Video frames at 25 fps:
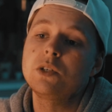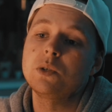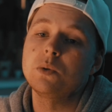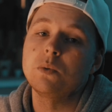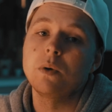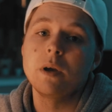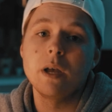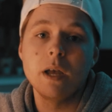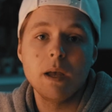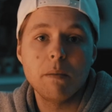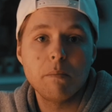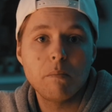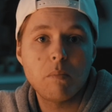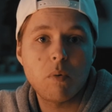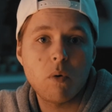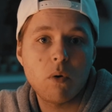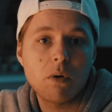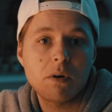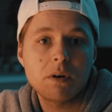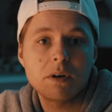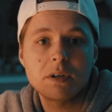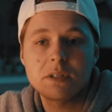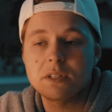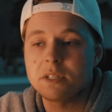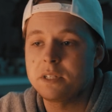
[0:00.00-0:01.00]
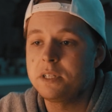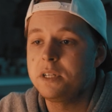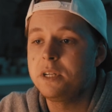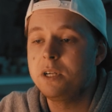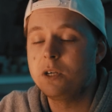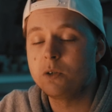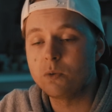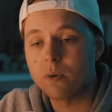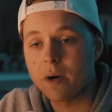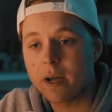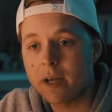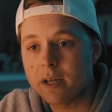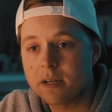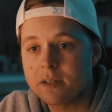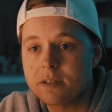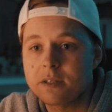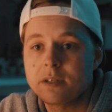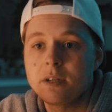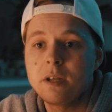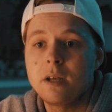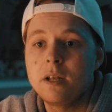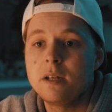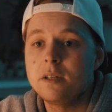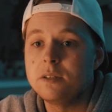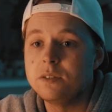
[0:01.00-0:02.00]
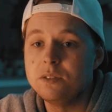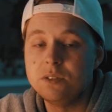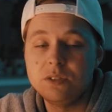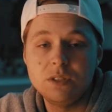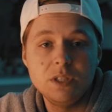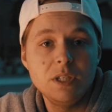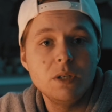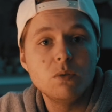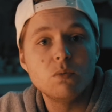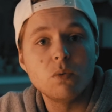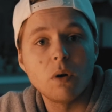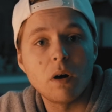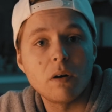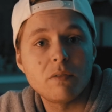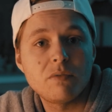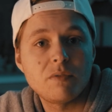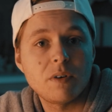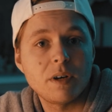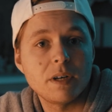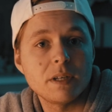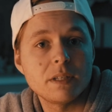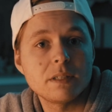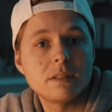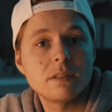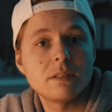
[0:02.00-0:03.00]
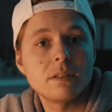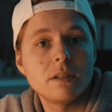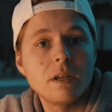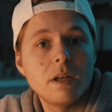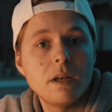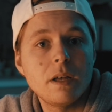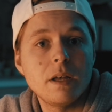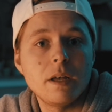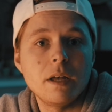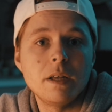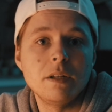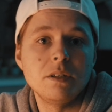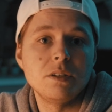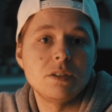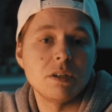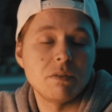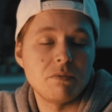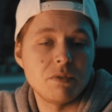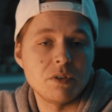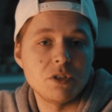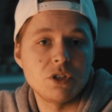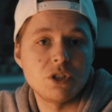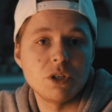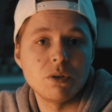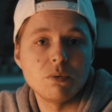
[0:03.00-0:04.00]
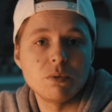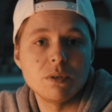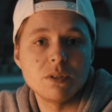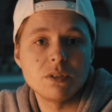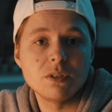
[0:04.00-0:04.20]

to import and grade ZRAW files in DaVinci